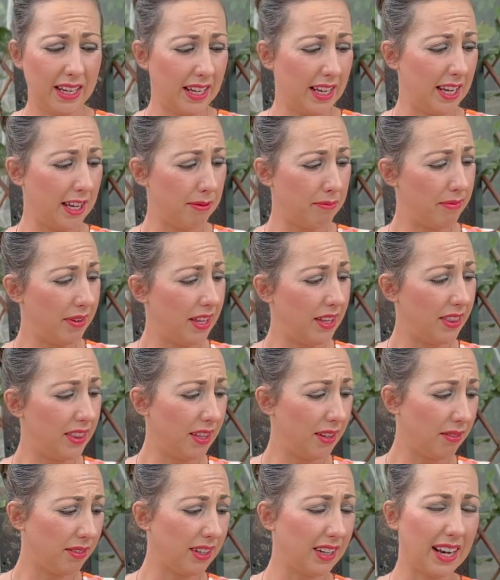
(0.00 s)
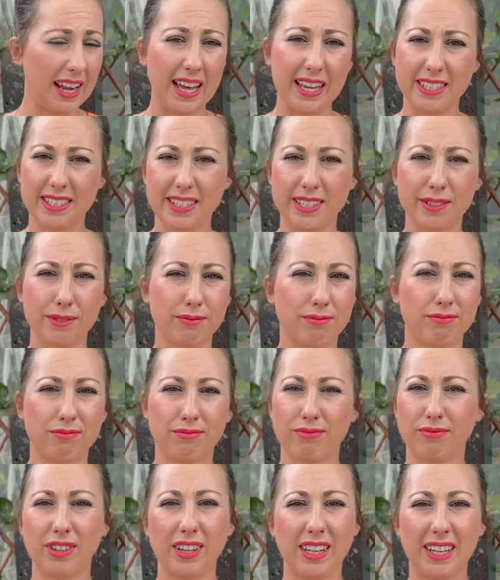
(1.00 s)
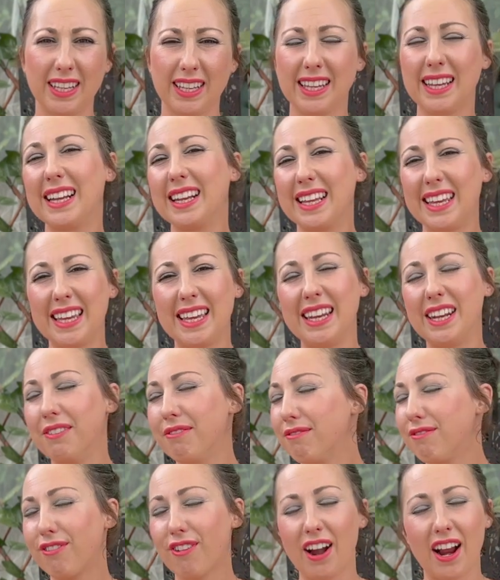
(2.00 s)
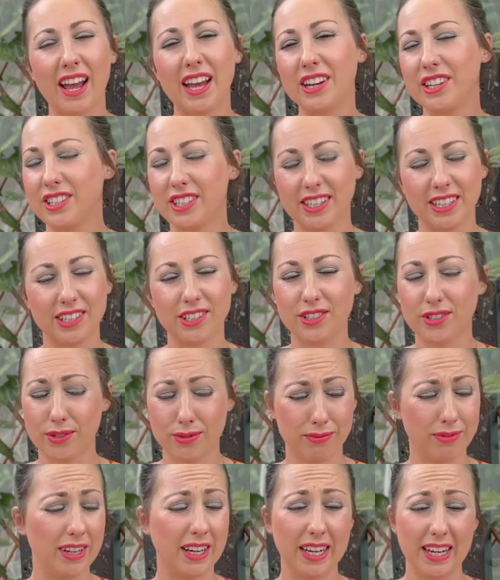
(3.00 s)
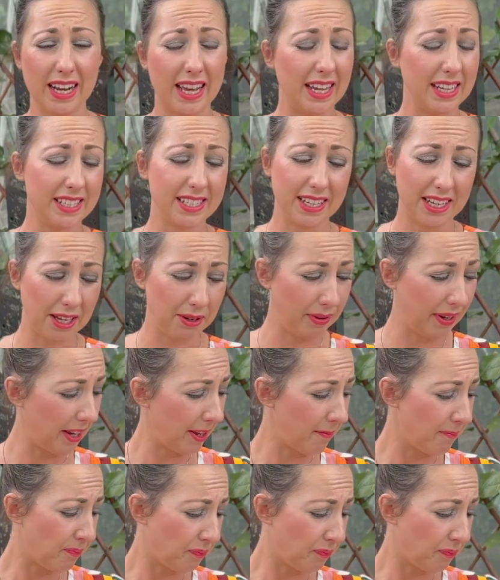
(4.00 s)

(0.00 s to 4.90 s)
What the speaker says: And the glass is really clean and fresh, and it's just really nice anyway.